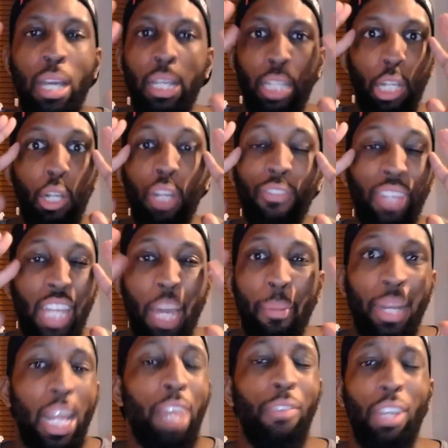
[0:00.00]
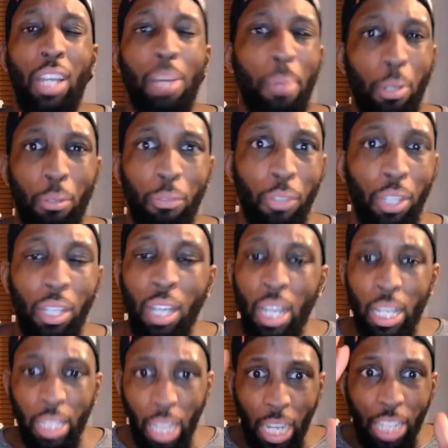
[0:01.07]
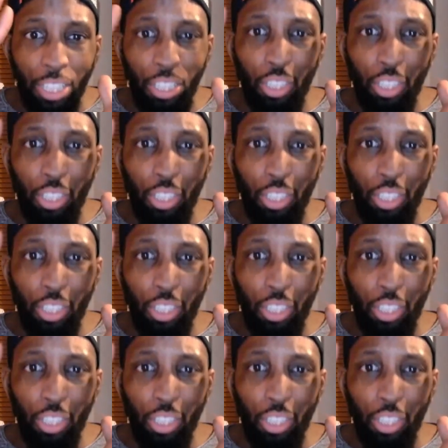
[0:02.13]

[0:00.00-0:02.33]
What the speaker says: They don't even care about the FA Cup. I don't think they're literally